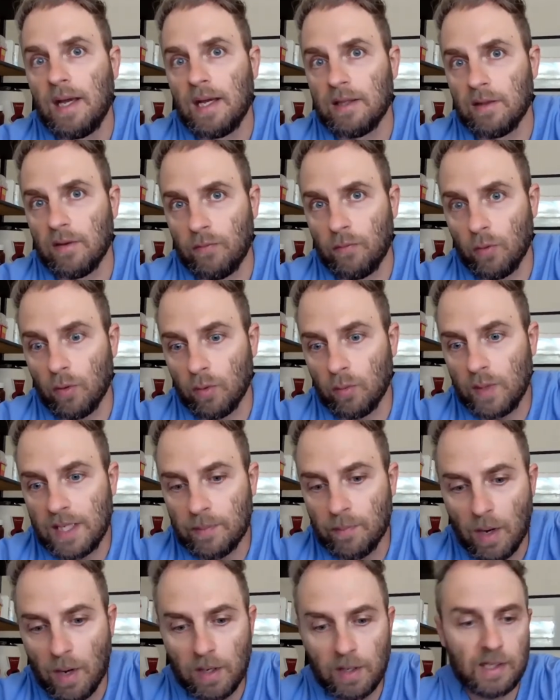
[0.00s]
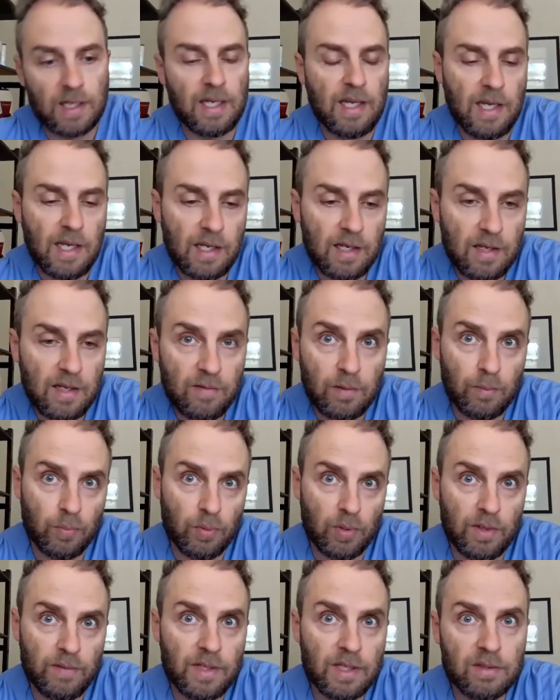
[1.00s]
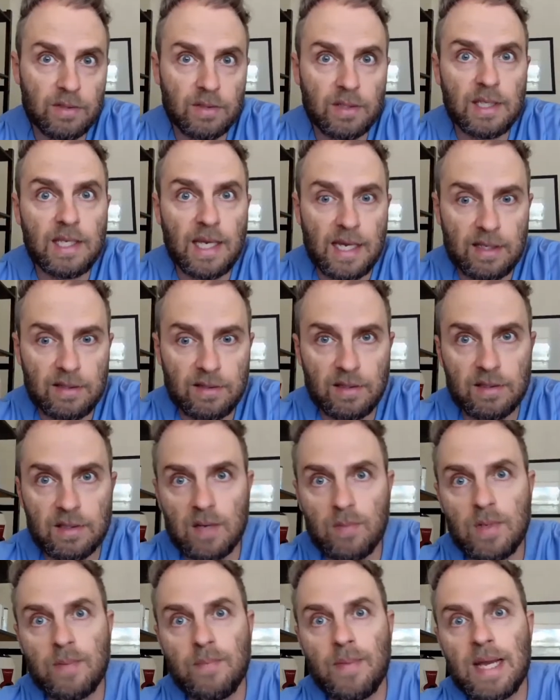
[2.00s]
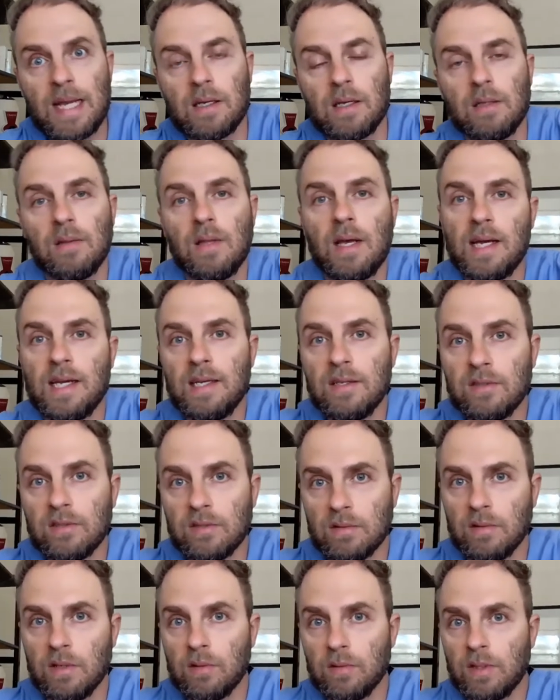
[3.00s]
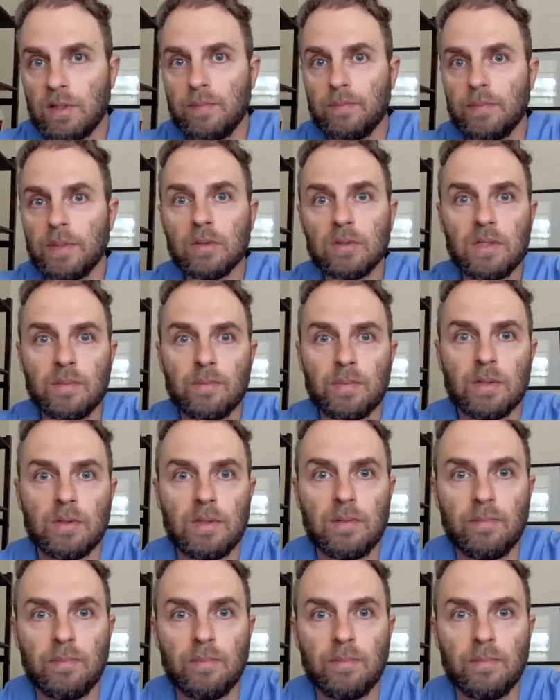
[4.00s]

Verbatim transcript: at the 4 week mark, and even previously as it's coming back online, it's slowly building,